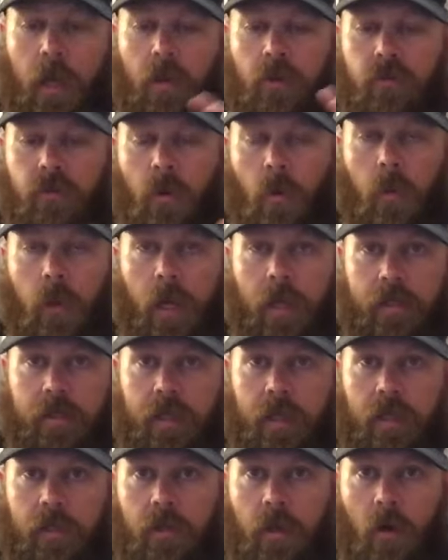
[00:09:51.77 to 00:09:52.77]
So what I
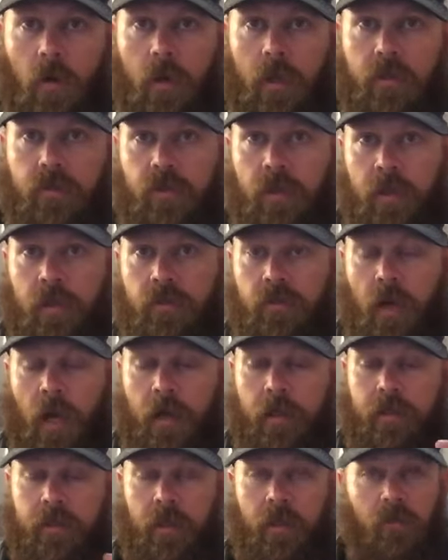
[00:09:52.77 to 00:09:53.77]
did notice is I
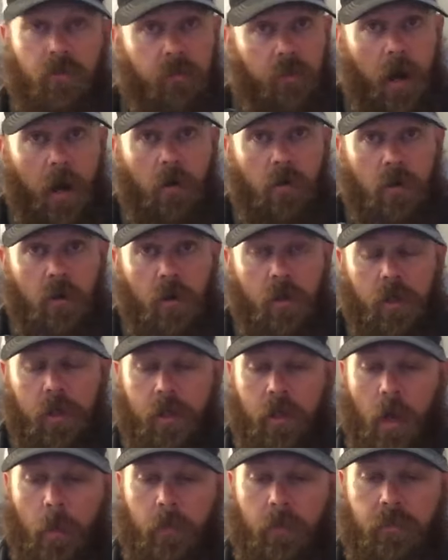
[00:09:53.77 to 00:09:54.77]
did foul hook a
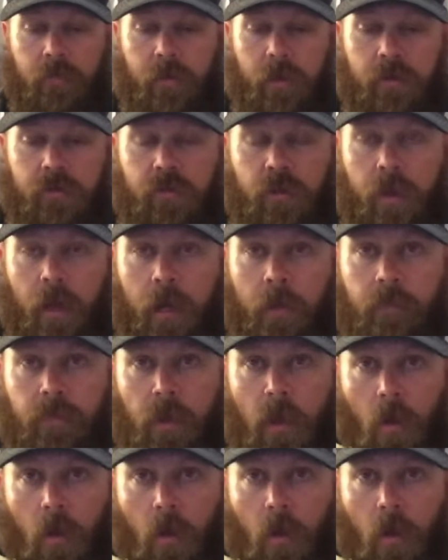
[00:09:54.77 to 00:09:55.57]
couple fish tonight